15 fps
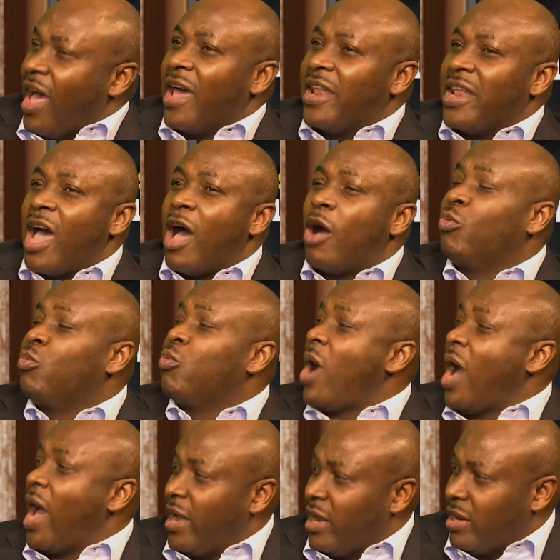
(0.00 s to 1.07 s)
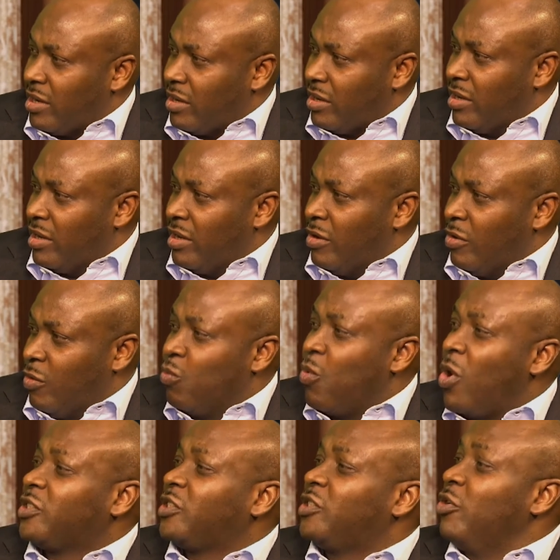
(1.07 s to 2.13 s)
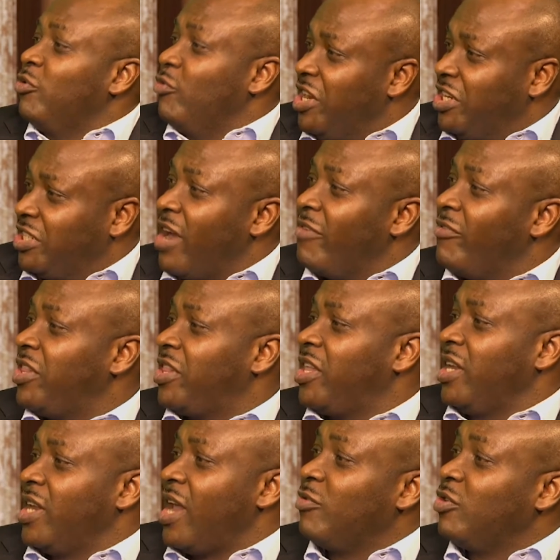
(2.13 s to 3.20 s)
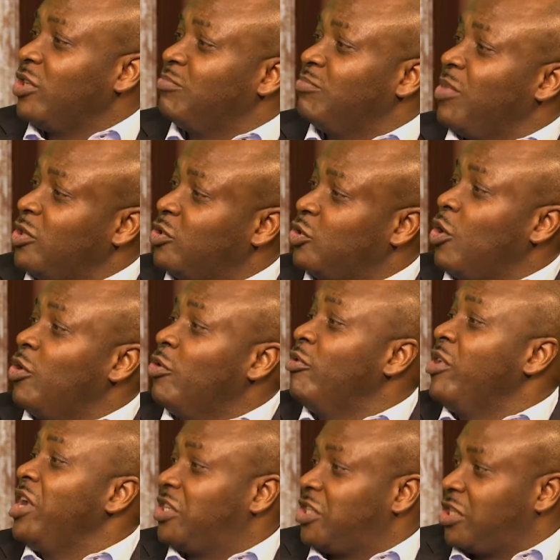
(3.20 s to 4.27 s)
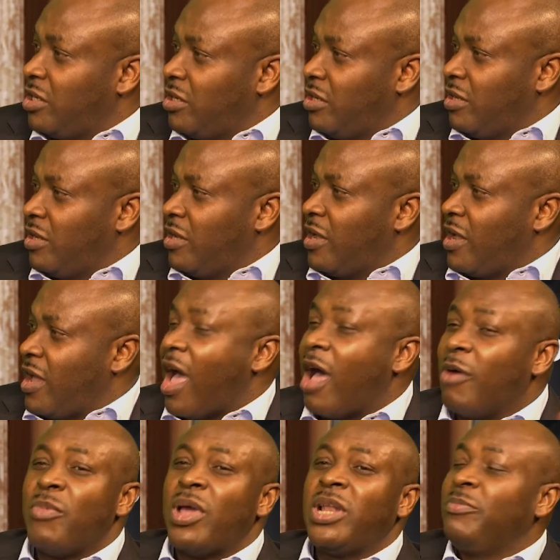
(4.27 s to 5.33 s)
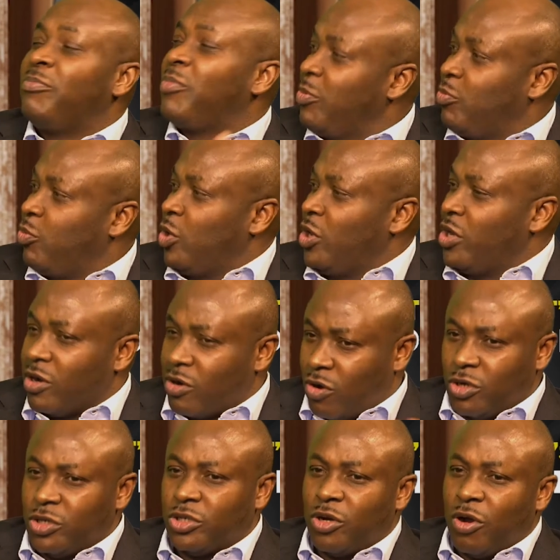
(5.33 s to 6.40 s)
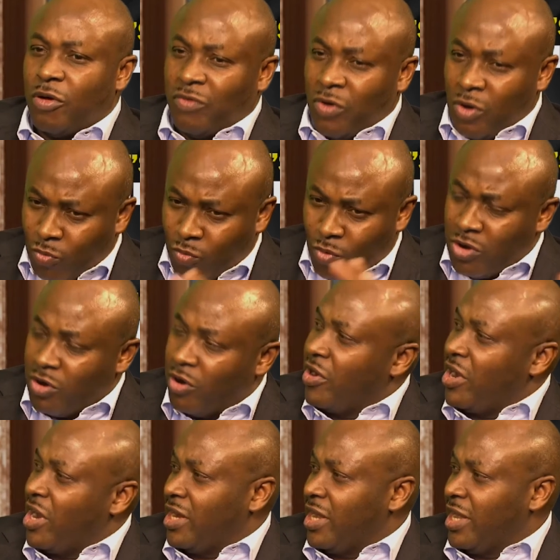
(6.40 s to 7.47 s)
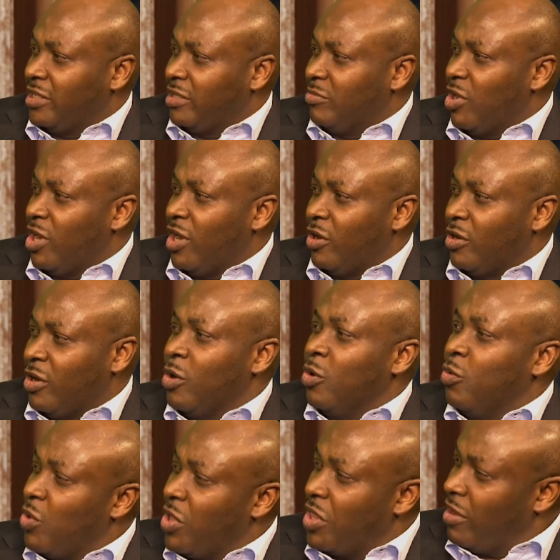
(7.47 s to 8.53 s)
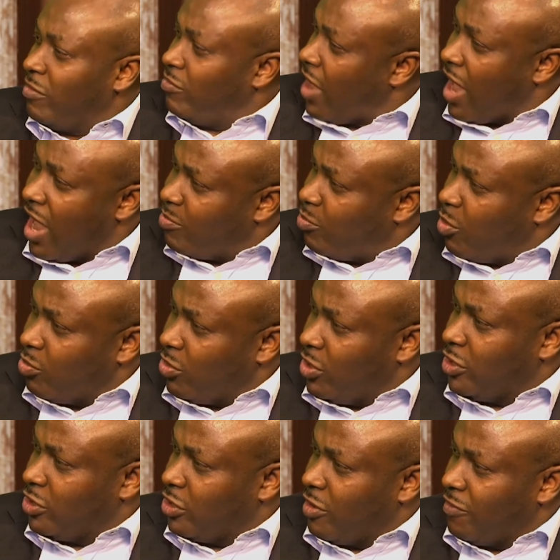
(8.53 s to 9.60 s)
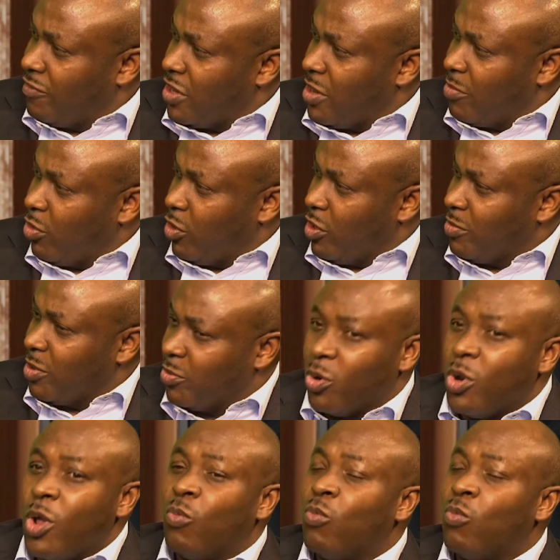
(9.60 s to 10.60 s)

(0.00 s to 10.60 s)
and how wide? What's the reach? Everything now is based on reach. How many people in a country of 180 million with a high population of unemployed people,